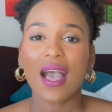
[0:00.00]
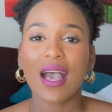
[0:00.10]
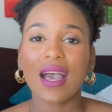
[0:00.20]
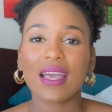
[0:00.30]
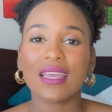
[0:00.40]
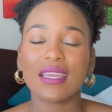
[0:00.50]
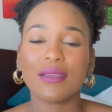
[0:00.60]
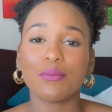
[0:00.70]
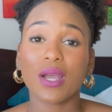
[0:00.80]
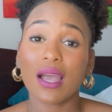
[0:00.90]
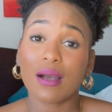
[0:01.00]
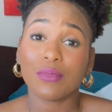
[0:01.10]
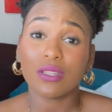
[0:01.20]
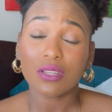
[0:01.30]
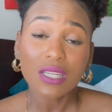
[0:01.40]
I
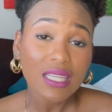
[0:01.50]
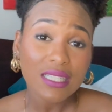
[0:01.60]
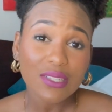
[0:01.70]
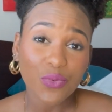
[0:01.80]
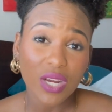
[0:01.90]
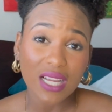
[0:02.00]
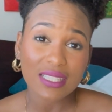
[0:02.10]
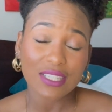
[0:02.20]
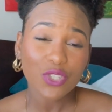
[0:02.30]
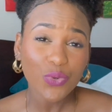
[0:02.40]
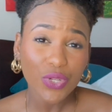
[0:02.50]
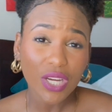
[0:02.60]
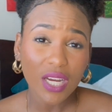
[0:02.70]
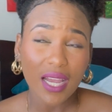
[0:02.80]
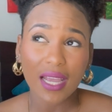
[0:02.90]
am lucky to work as a
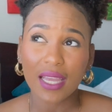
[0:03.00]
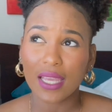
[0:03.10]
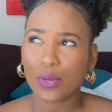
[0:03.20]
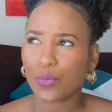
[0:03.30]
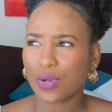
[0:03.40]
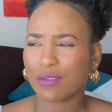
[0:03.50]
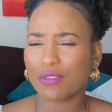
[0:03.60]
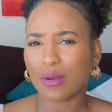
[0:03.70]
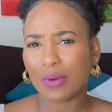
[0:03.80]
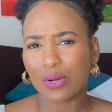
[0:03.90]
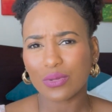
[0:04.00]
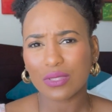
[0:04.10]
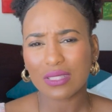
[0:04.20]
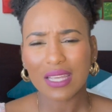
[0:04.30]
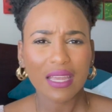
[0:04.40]
tutor. I work for
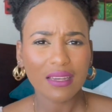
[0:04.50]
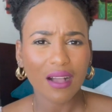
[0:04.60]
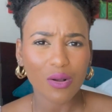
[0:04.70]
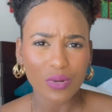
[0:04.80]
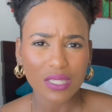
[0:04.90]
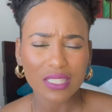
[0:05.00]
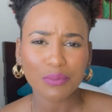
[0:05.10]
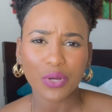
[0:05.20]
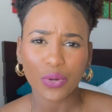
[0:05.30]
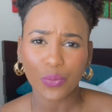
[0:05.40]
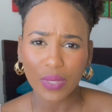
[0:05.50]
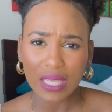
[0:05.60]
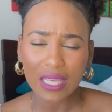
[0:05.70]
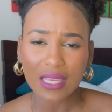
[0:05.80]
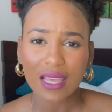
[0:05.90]
about 10 hours per
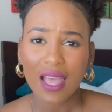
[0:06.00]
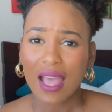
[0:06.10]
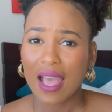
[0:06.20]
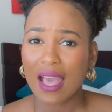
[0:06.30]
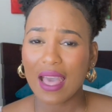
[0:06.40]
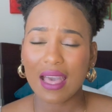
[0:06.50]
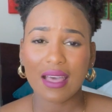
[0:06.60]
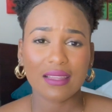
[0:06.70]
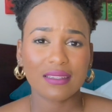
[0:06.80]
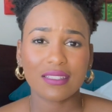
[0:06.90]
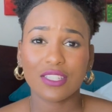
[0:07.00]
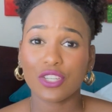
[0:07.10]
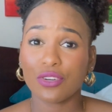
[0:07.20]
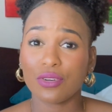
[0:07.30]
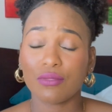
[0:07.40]
week, and
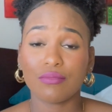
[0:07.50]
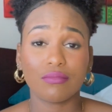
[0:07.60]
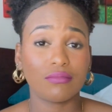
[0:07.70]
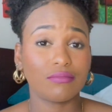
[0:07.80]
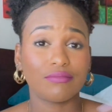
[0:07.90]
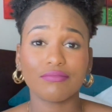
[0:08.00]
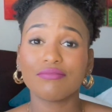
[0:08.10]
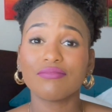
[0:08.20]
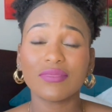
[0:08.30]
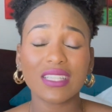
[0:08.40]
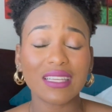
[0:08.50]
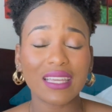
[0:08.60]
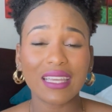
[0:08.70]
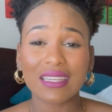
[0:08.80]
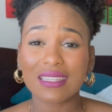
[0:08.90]
you know,
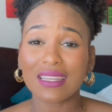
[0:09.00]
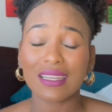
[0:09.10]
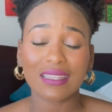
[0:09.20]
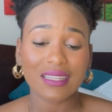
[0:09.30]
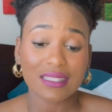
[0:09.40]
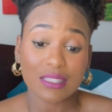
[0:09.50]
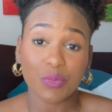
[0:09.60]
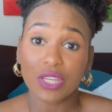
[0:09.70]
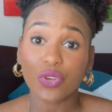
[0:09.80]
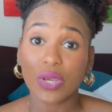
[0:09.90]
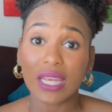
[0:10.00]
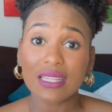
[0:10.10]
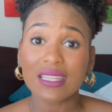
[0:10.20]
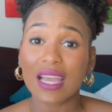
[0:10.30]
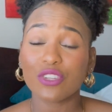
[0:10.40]
it's been
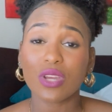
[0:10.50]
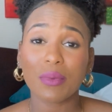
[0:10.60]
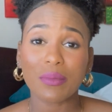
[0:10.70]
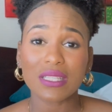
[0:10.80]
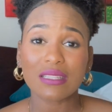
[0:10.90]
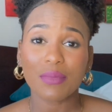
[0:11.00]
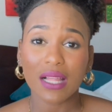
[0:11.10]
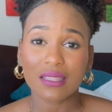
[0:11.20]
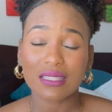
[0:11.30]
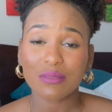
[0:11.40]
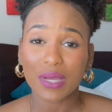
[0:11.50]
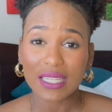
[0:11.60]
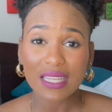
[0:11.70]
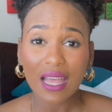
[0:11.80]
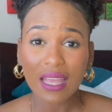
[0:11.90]
great. I try my best to balance
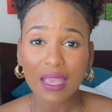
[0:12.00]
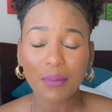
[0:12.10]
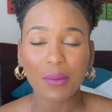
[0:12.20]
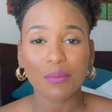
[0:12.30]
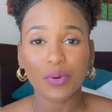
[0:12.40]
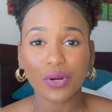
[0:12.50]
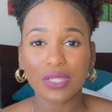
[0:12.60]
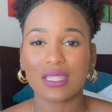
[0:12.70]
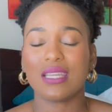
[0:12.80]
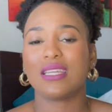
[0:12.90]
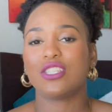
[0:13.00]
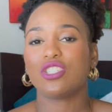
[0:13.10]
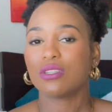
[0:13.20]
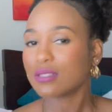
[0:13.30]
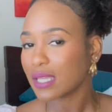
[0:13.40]
my time, but
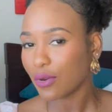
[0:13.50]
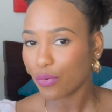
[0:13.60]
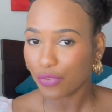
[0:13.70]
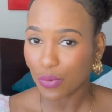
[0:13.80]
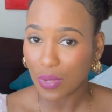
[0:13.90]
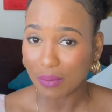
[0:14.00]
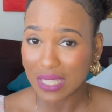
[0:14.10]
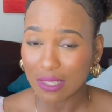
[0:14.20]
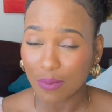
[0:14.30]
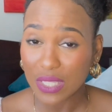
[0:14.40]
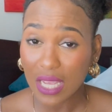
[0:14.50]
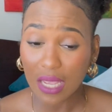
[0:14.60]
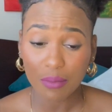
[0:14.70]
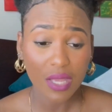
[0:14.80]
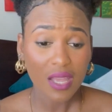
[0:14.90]
it does get overwhelming
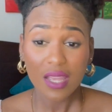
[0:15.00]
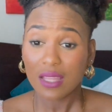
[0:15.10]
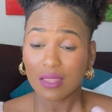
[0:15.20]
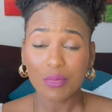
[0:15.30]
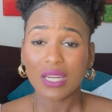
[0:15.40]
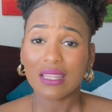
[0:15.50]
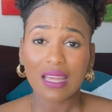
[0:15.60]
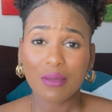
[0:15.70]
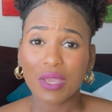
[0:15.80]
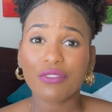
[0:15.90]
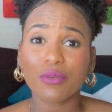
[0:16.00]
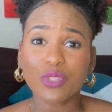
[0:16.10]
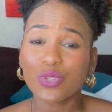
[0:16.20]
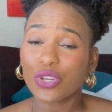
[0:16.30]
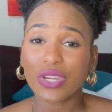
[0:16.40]
sometimes. The money that I make from
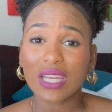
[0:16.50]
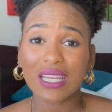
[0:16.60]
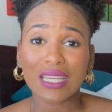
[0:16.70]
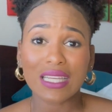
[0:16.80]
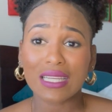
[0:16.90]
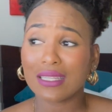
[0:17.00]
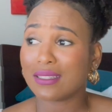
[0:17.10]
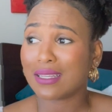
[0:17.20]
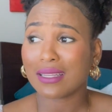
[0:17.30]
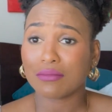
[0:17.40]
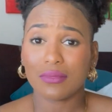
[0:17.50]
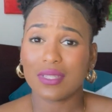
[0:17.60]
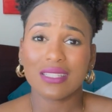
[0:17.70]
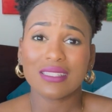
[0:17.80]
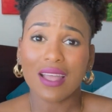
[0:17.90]
tutoring, it
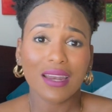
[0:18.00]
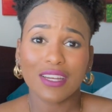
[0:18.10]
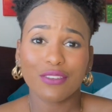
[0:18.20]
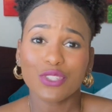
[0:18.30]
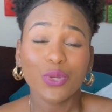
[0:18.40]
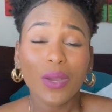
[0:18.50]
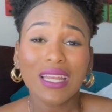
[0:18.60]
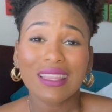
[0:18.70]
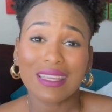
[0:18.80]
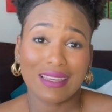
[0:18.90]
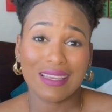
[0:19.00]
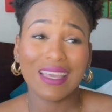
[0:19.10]
is not enough to do anything.